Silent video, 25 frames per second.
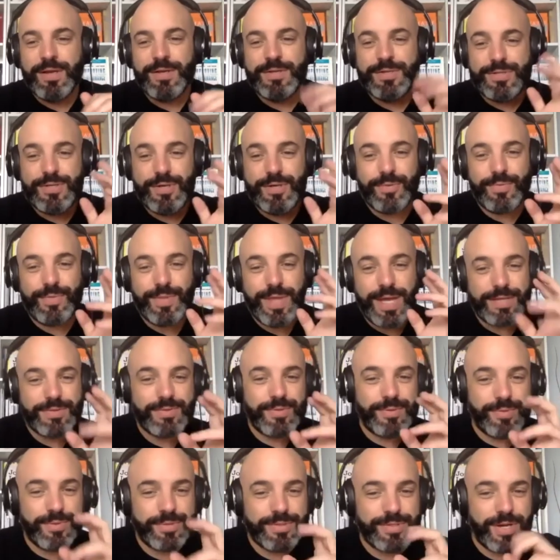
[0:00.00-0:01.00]
So that's
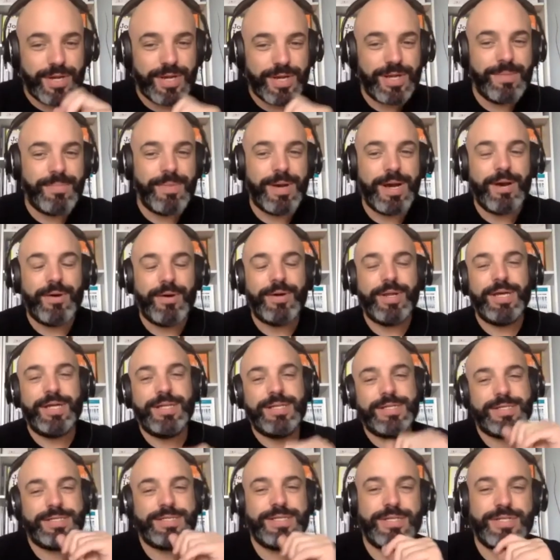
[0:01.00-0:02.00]
what we're talking about
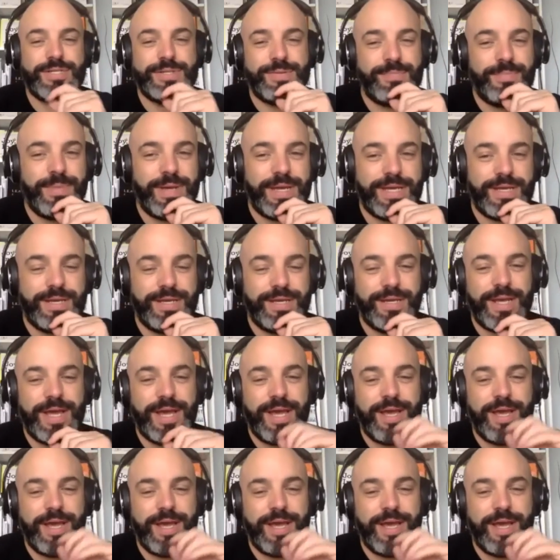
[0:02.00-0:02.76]
in decision making.